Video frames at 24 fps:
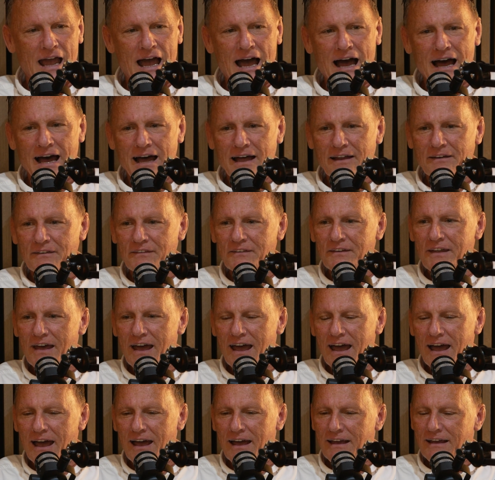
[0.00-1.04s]
And
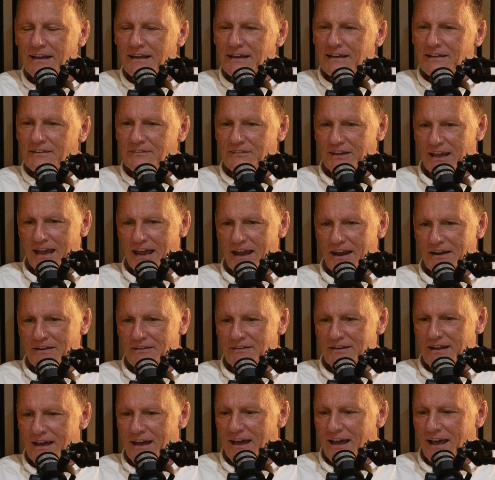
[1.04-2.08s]

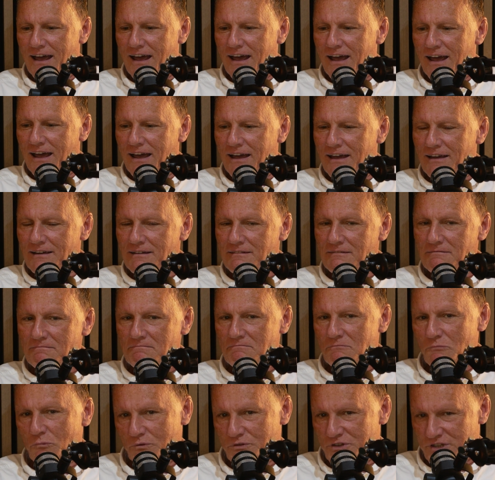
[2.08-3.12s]
then
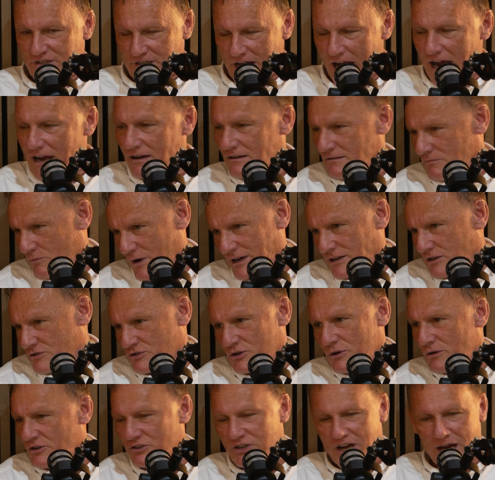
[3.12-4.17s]
went to
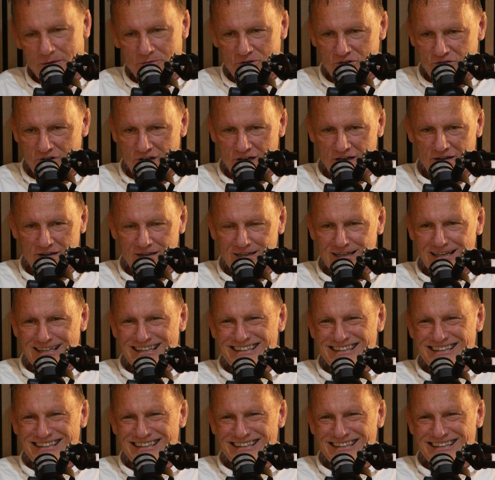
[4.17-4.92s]
school in James Street.